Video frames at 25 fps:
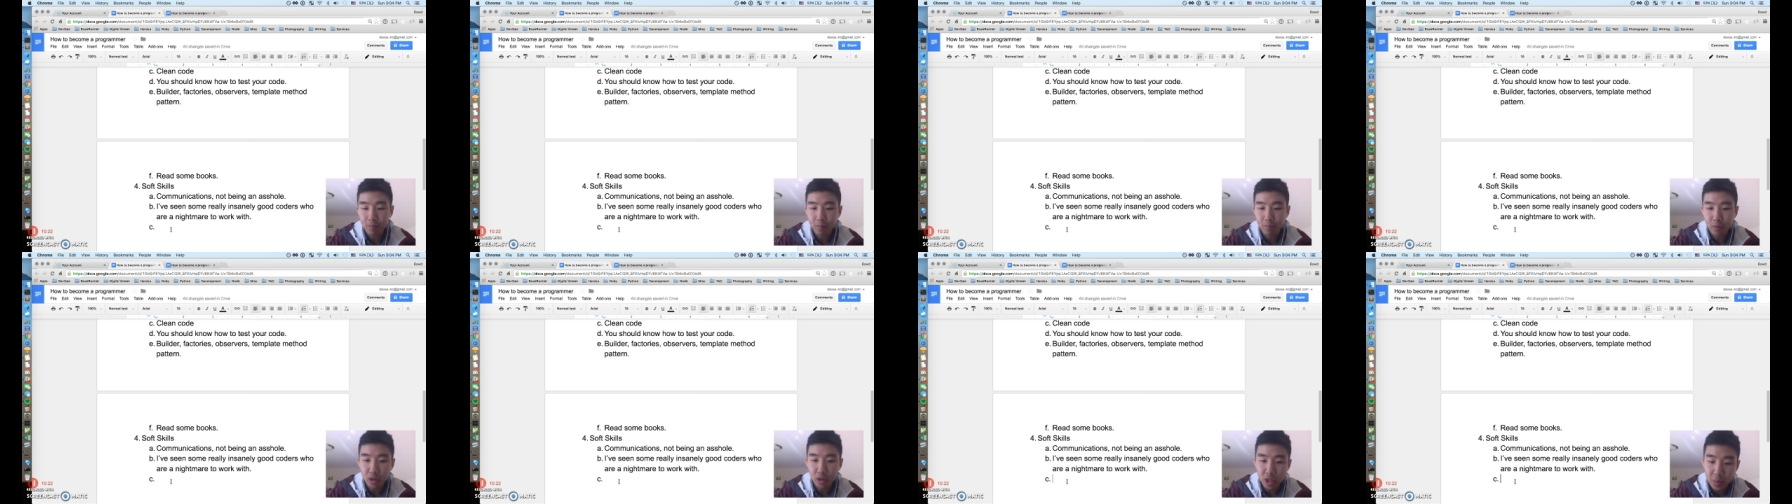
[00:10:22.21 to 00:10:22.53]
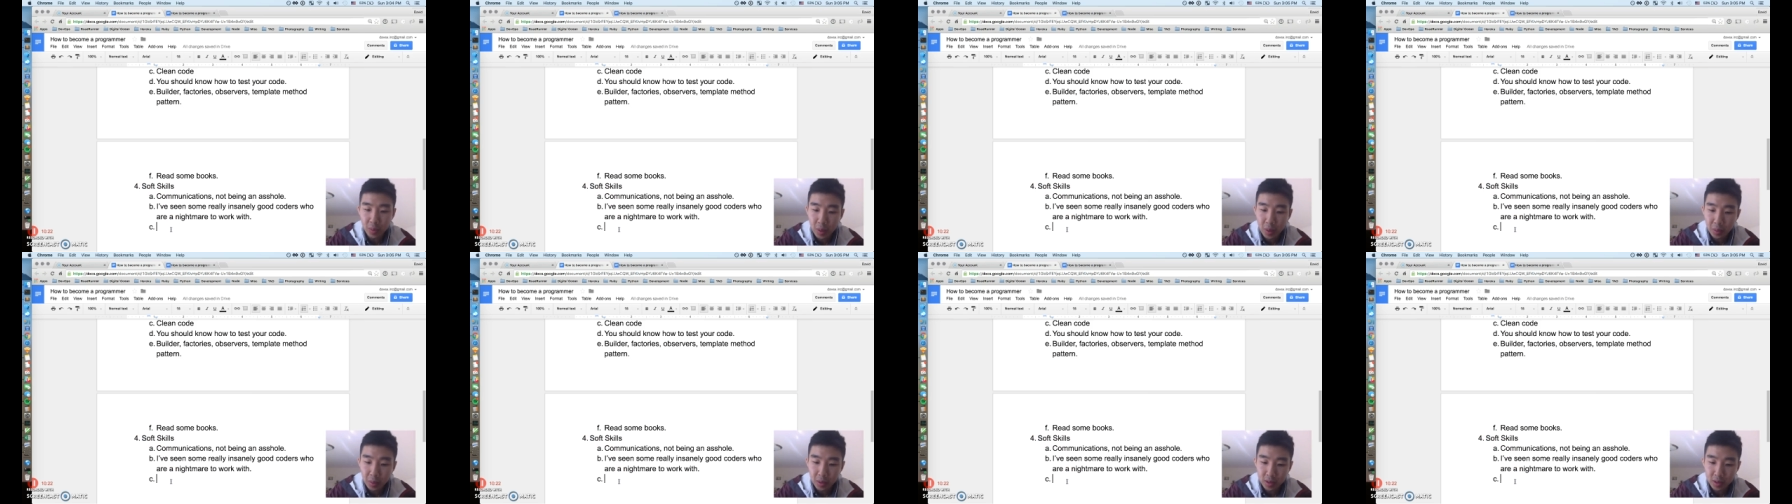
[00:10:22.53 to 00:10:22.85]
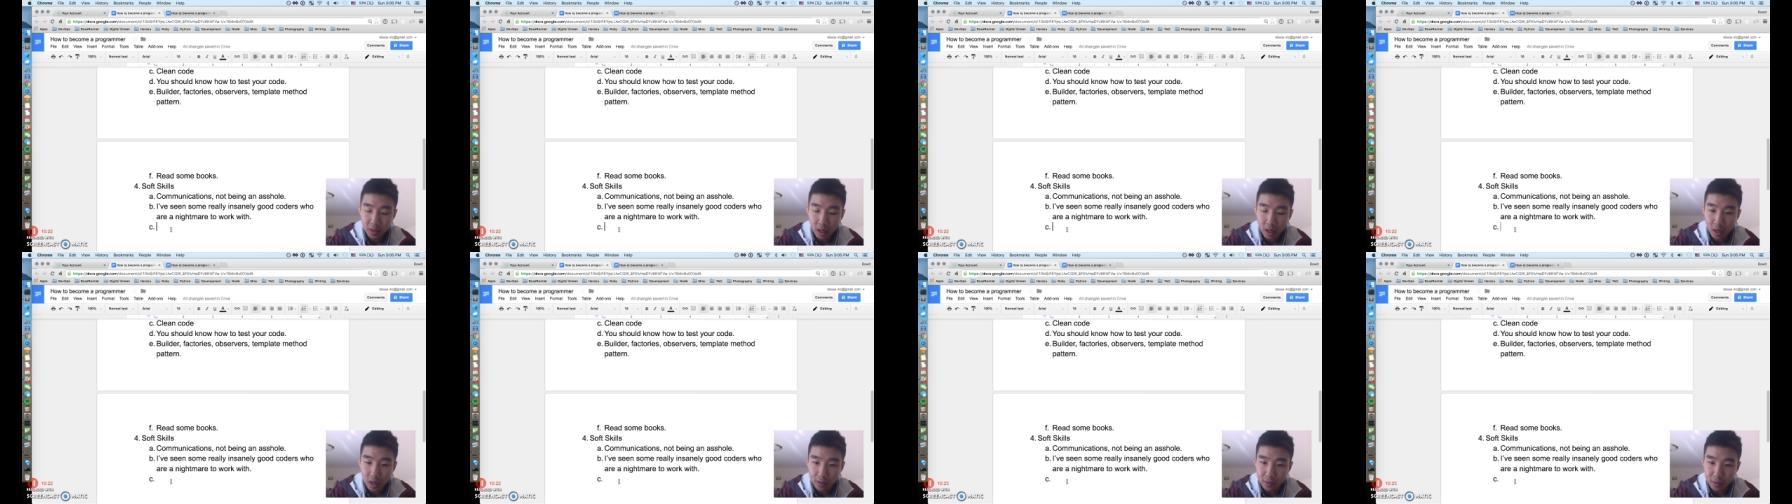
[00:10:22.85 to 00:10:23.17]
you should be able to
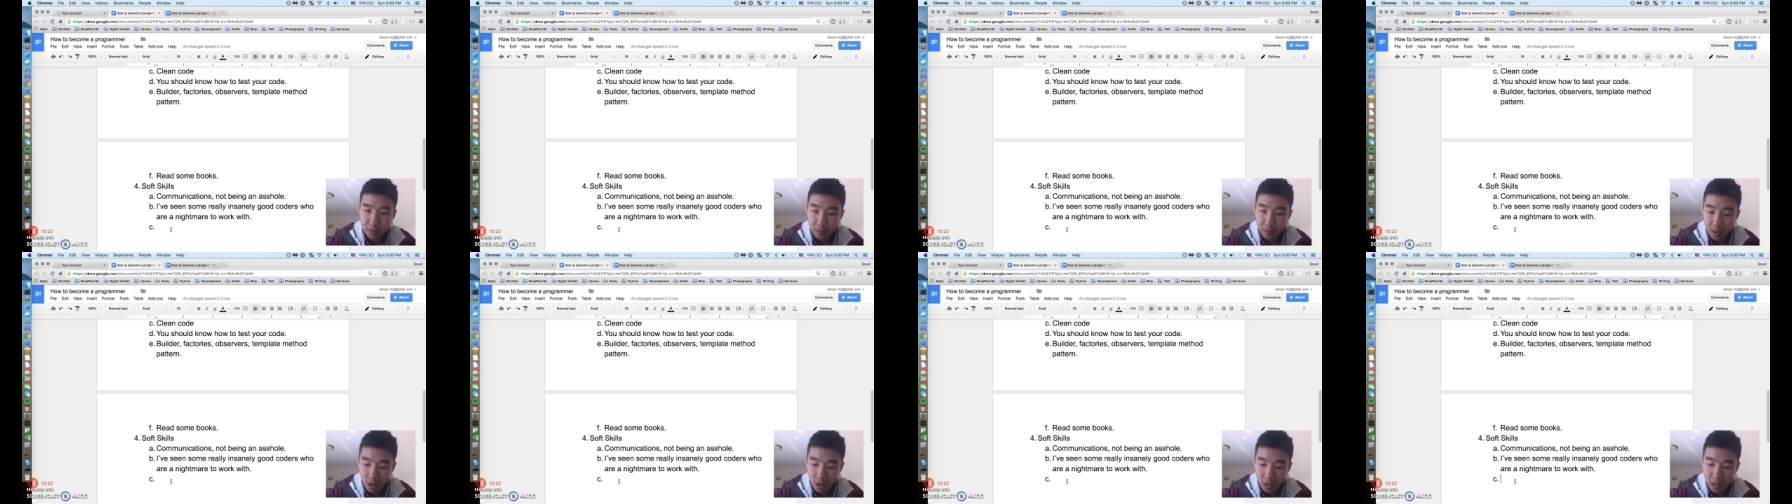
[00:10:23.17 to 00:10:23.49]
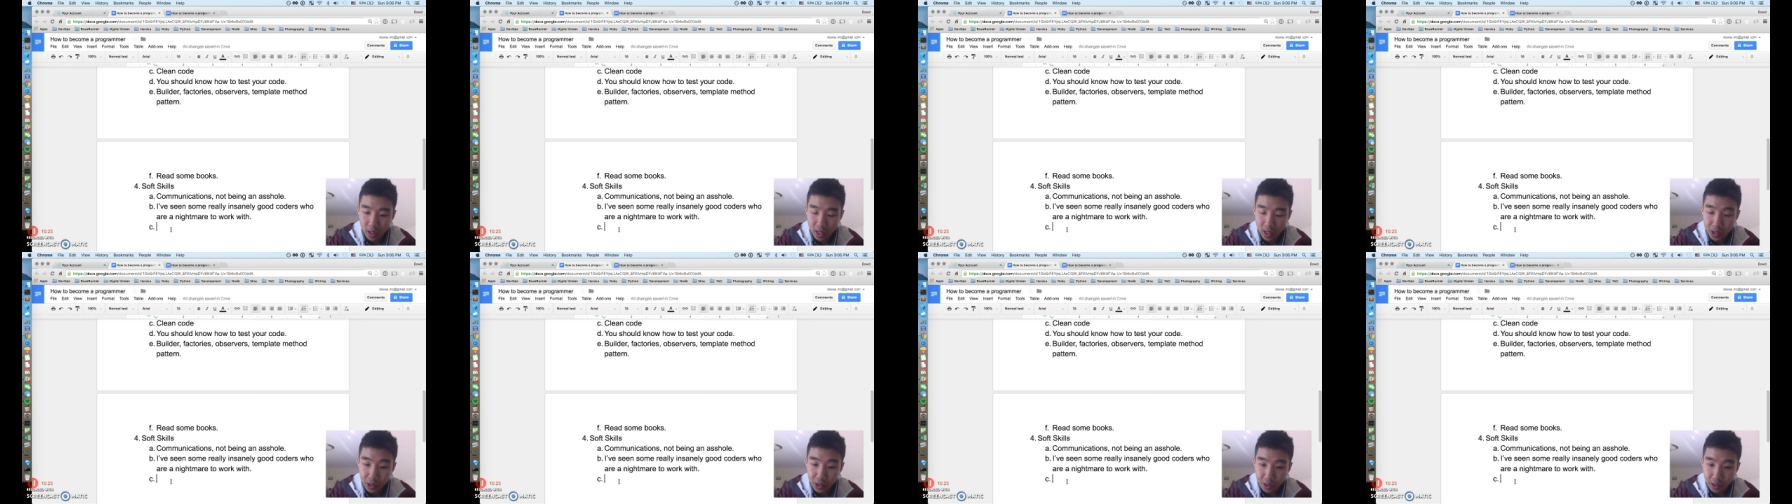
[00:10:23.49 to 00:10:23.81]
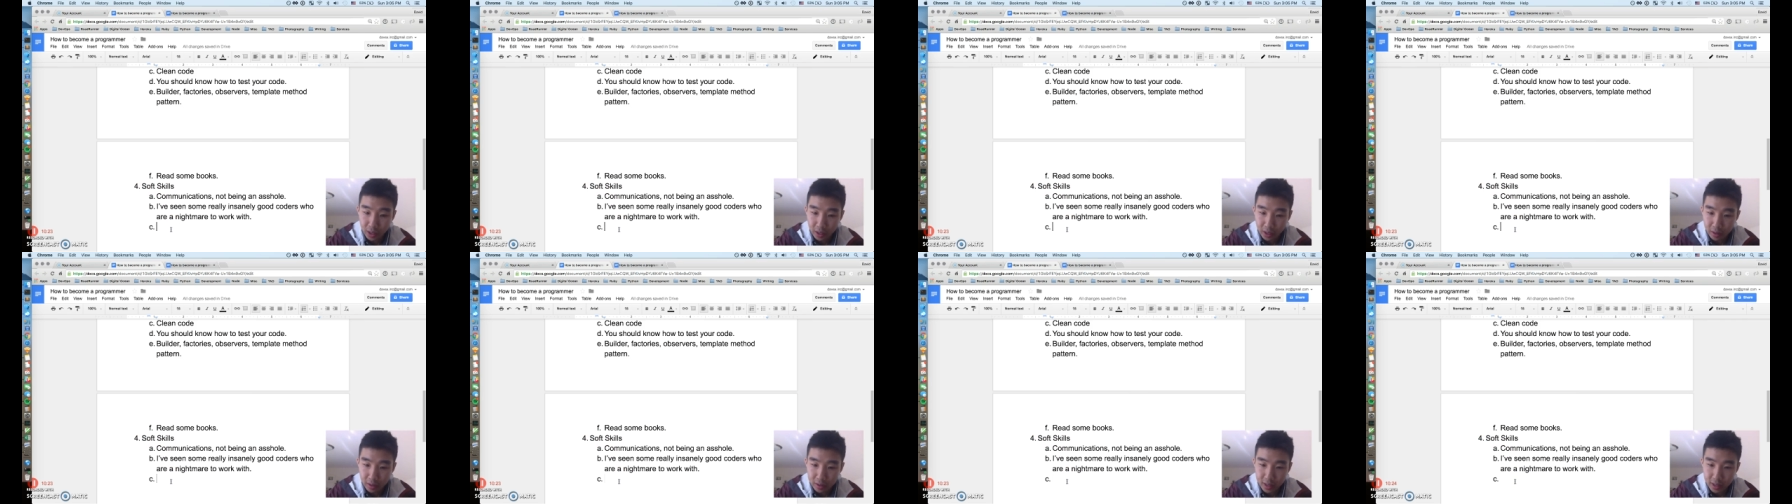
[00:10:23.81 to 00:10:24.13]
talk to
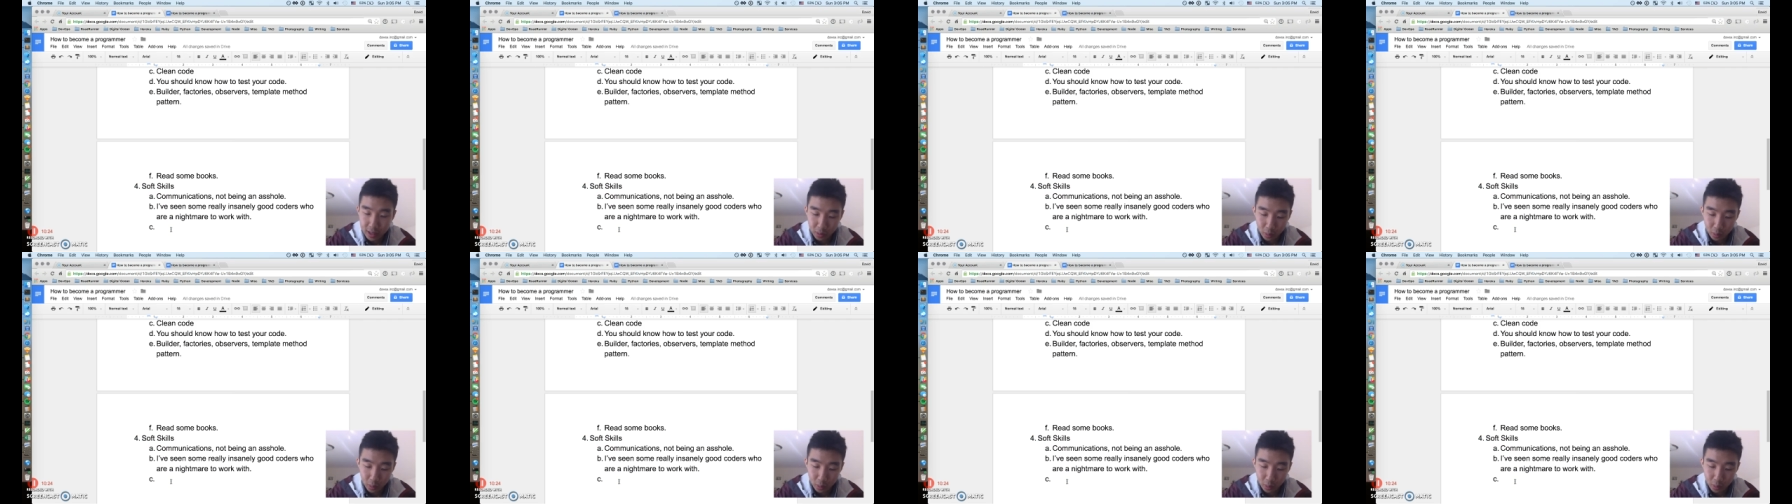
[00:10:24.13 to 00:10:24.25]
non-engineers